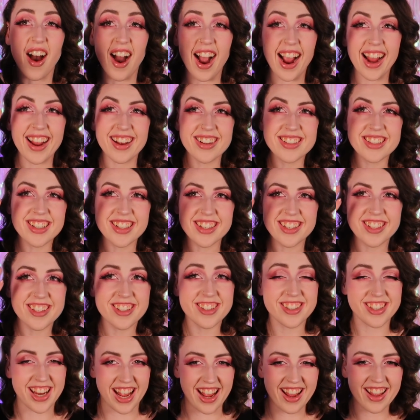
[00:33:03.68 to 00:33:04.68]
I
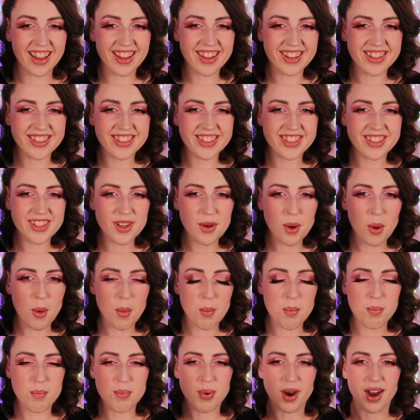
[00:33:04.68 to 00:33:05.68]
understand,
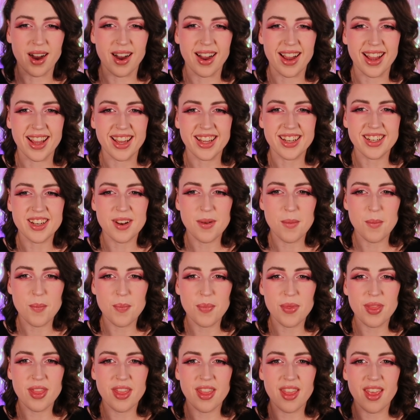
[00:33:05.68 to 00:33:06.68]
but
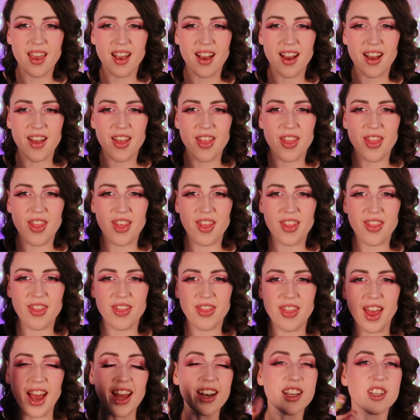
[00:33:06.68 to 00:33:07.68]

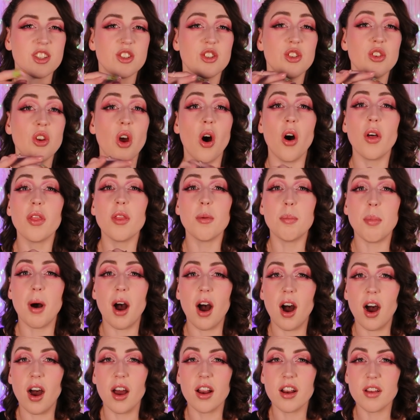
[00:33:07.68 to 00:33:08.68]
that is not the
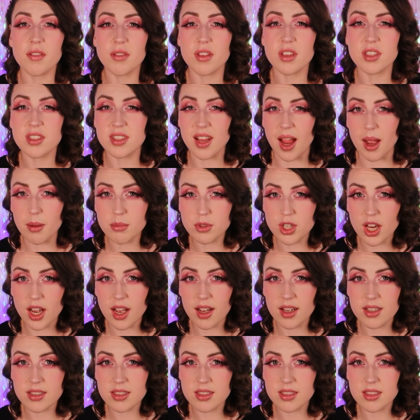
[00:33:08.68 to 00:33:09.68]
part of the
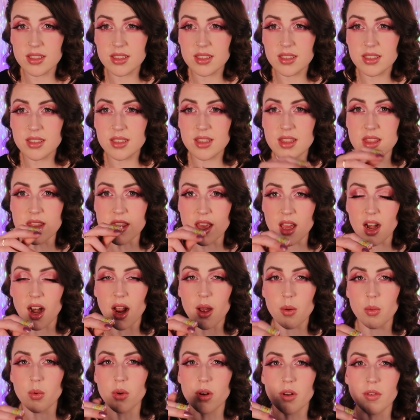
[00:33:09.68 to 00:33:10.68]
Snapchat that
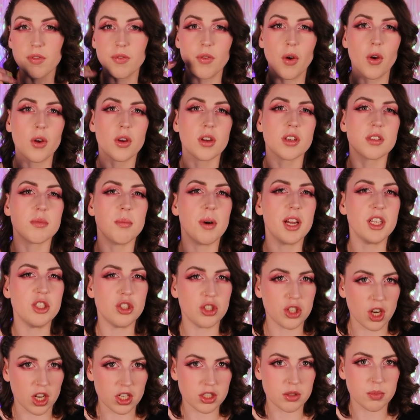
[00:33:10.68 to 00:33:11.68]
I would have focused my
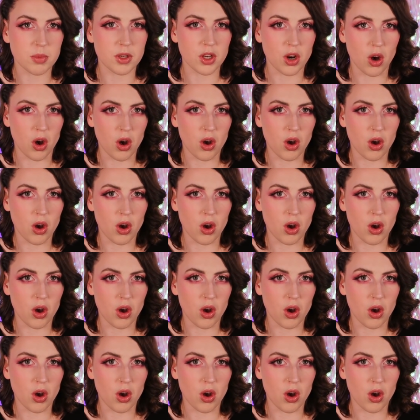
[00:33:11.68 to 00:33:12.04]
judgment